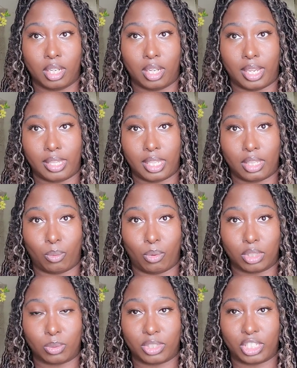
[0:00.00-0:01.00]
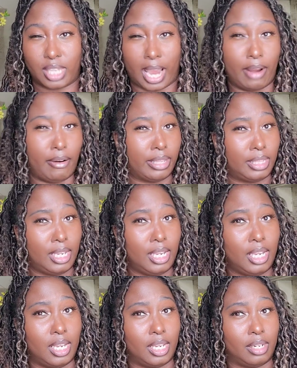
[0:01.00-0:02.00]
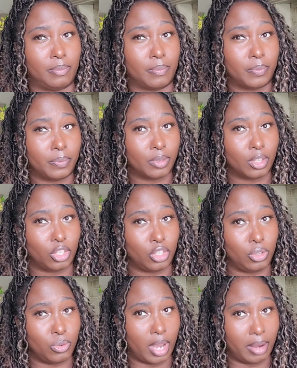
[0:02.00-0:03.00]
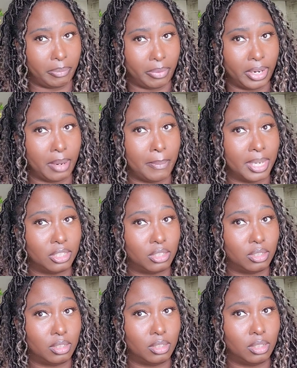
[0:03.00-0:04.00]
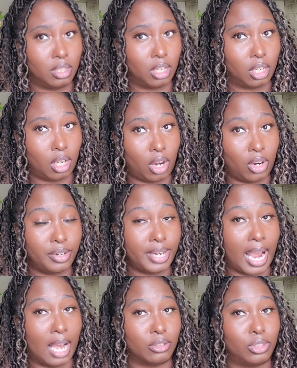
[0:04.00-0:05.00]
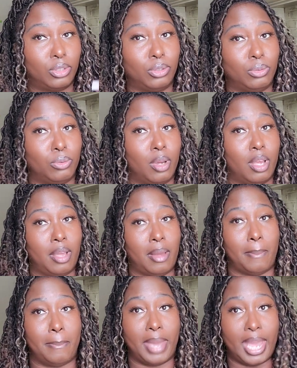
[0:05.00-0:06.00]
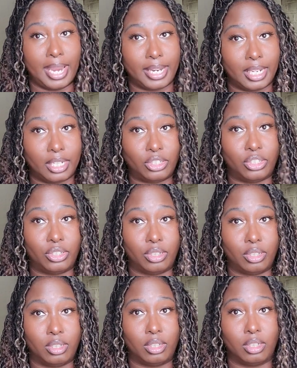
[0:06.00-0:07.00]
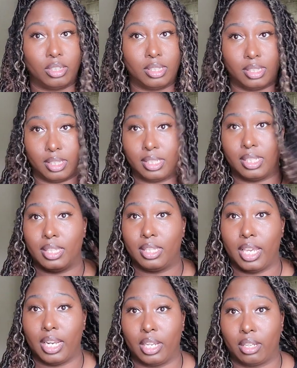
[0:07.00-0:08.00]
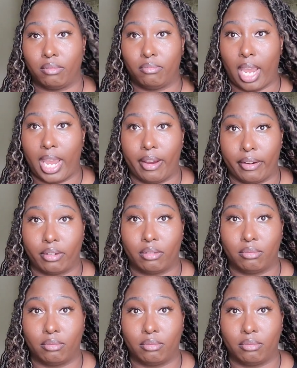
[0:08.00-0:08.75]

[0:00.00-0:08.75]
and then the ones with just hair at the end, you have pretty much learned how to manage the synthetic hair.